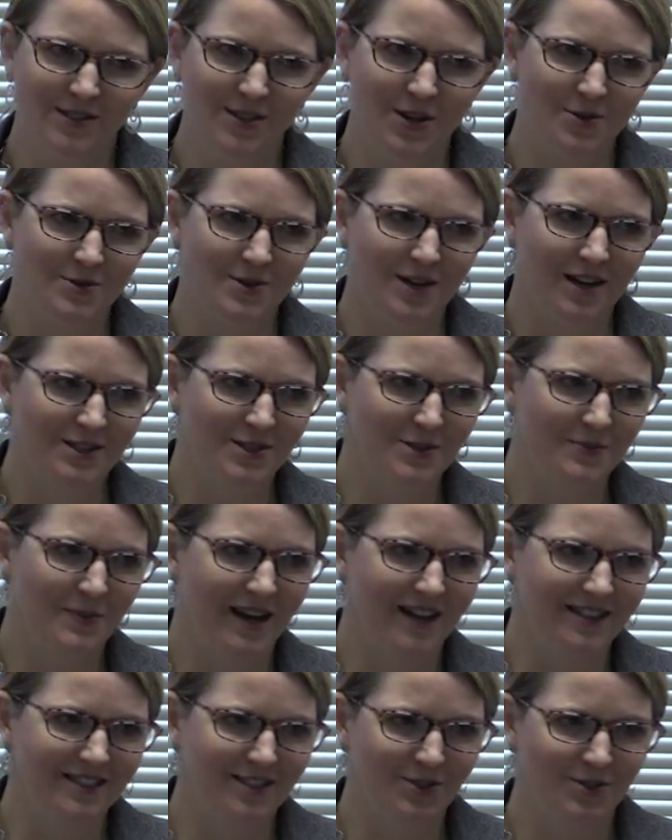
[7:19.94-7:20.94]
So Dr.
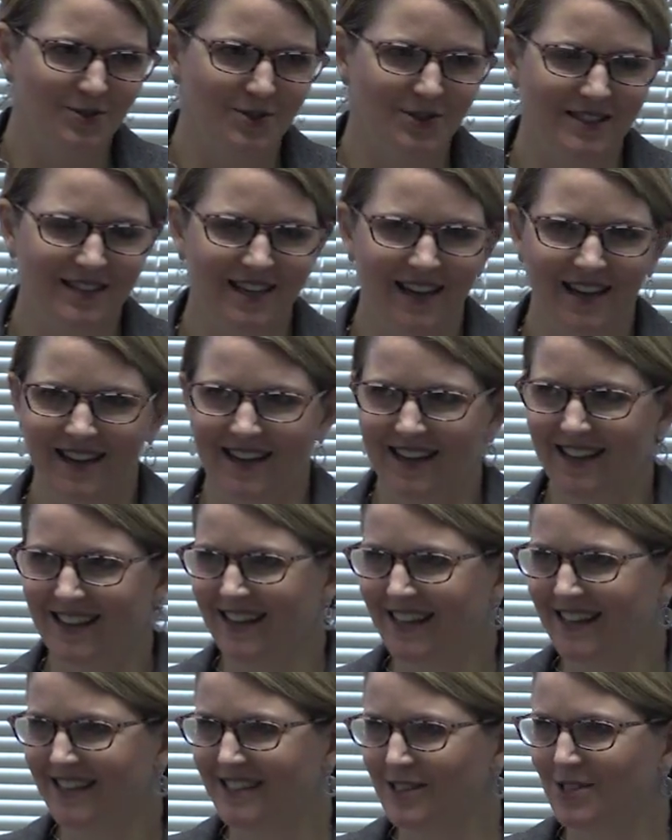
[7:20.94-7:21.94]
Baxter said, I
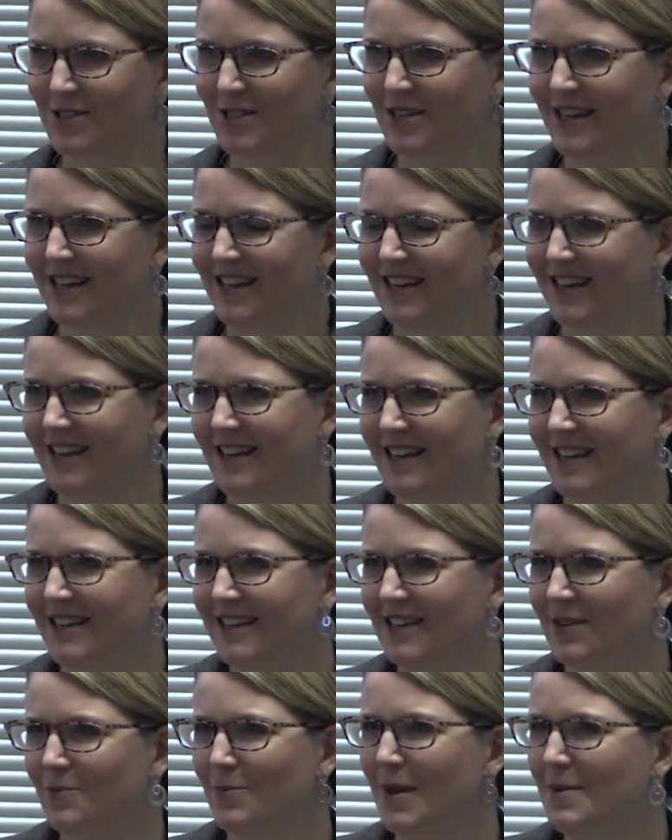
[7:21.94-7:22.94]
think
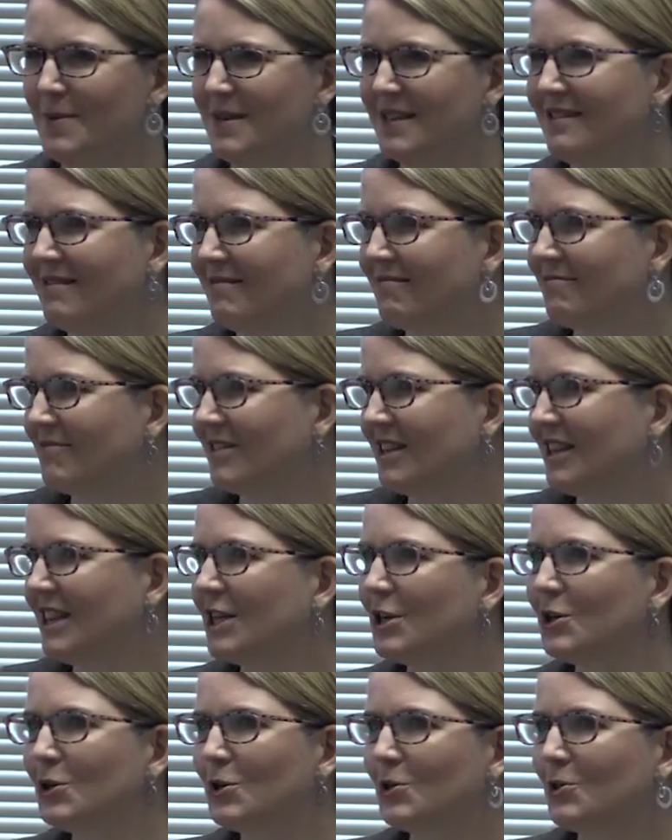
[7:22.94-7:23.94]
it's maybe
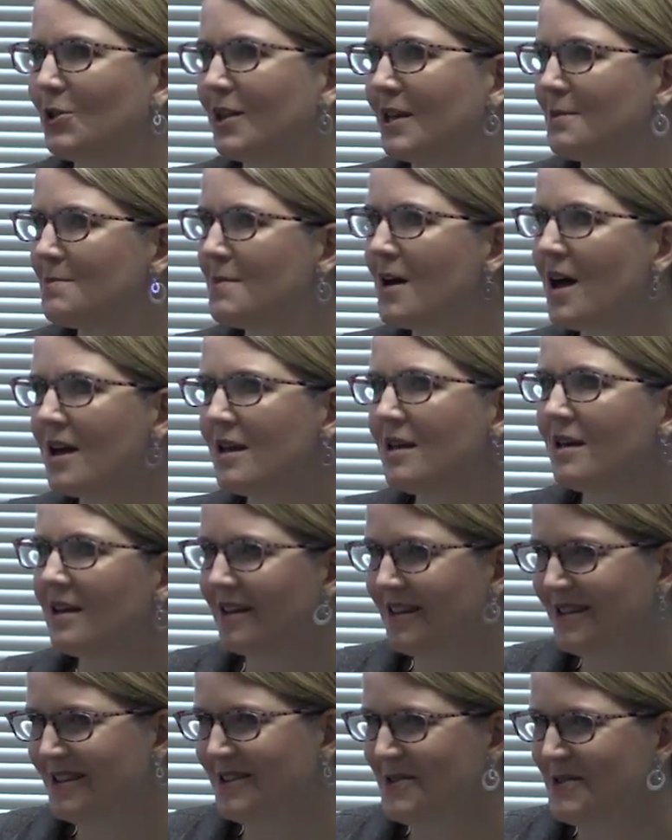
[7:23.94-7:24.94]
clearer than mud,
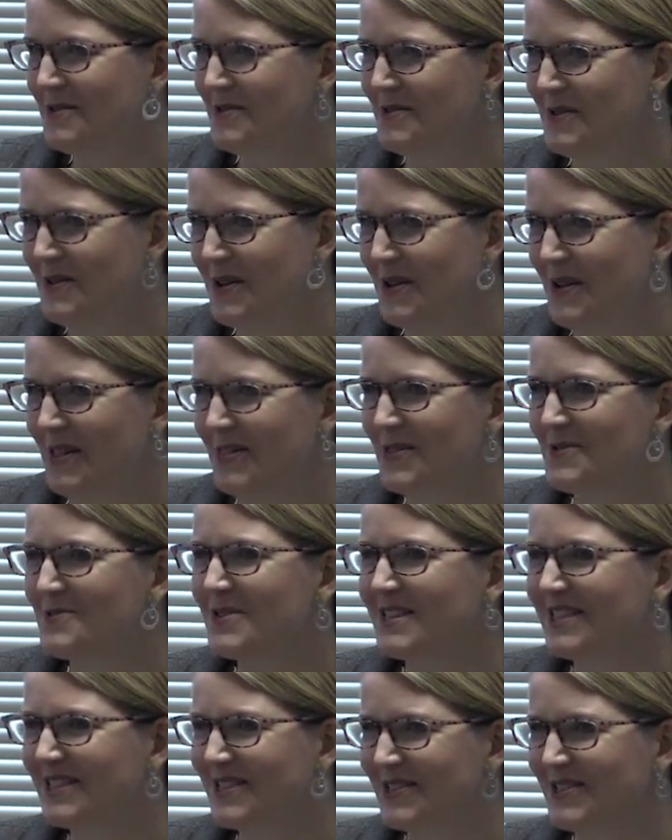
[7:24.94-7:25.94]
the
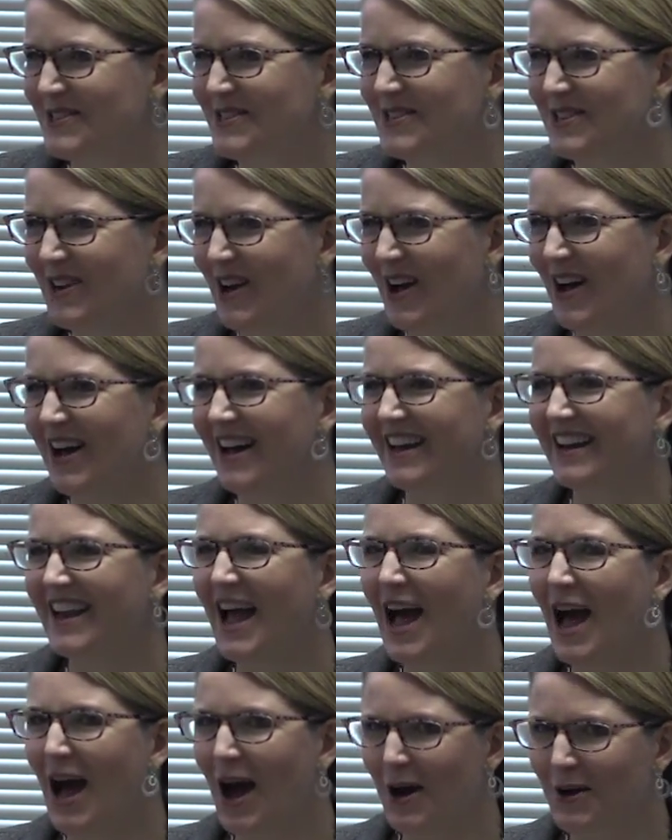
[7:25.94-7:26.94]
research on
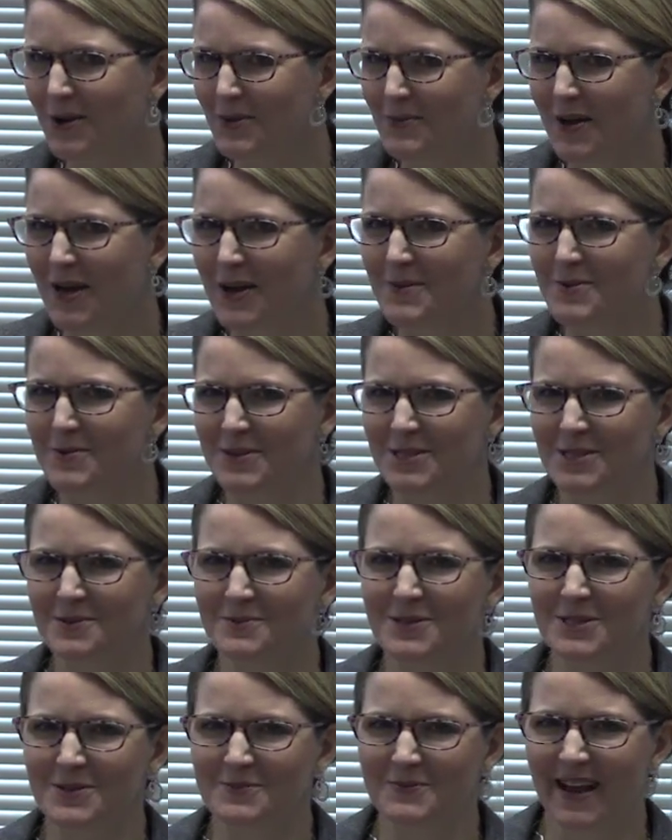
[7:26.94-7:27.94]
how to pay
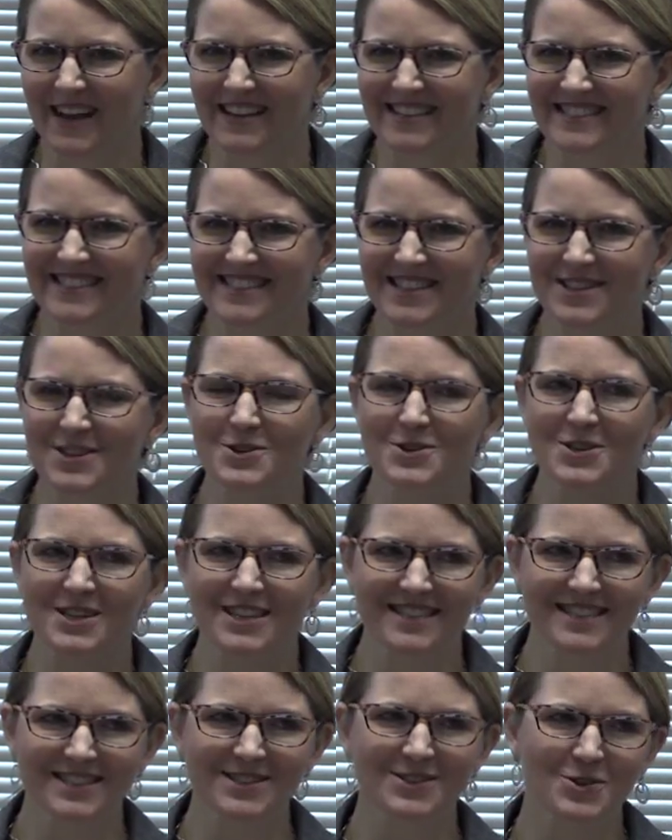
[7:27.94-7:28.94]
principals best, but there
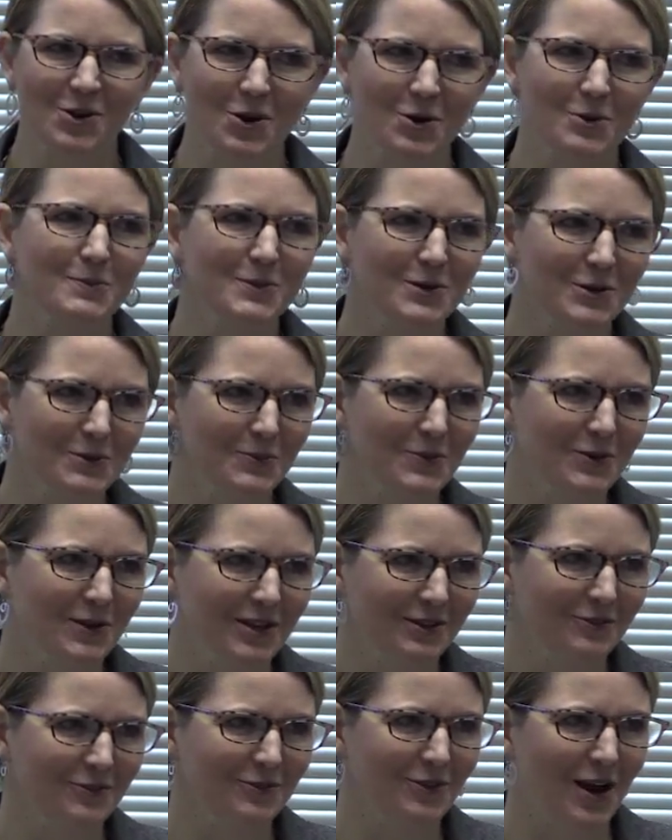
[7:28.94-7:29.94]
is no
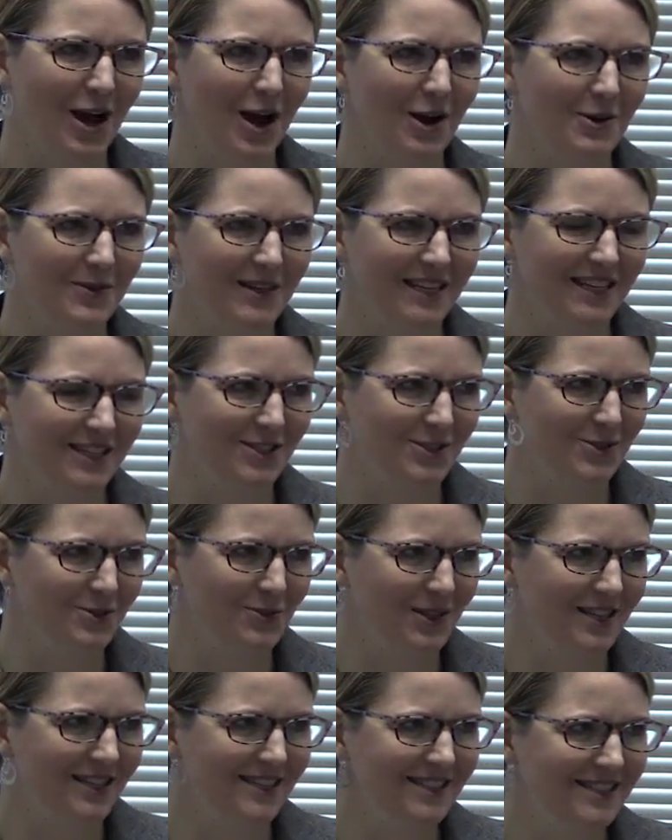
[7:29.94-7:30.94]
blueprint for how we can do
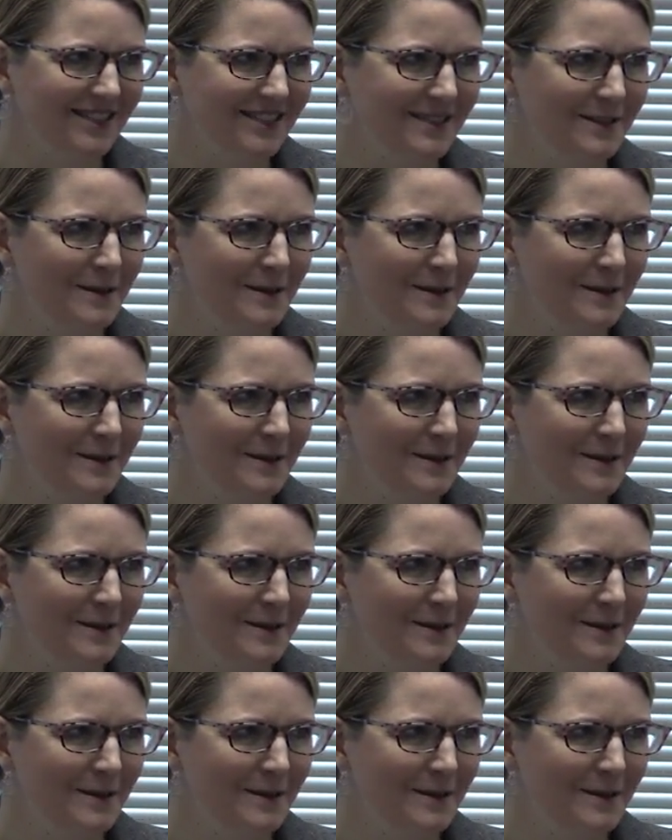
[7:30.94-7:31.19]
this,